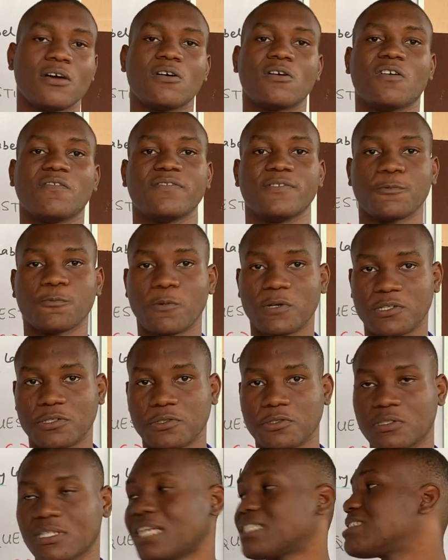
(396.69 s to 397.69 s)
of the
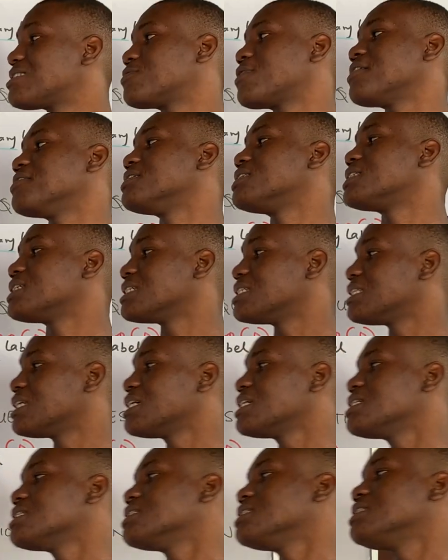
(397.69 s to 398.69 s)
question. That is why I said
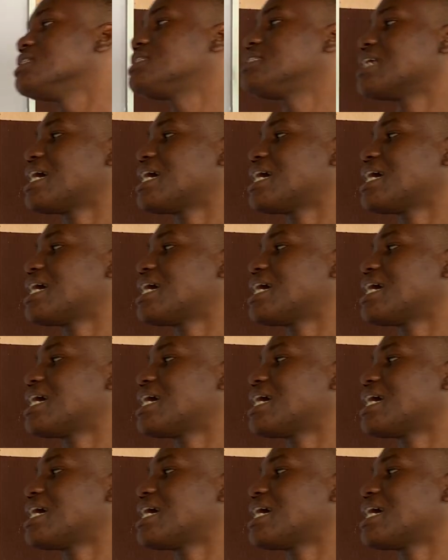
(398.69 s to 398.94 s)
these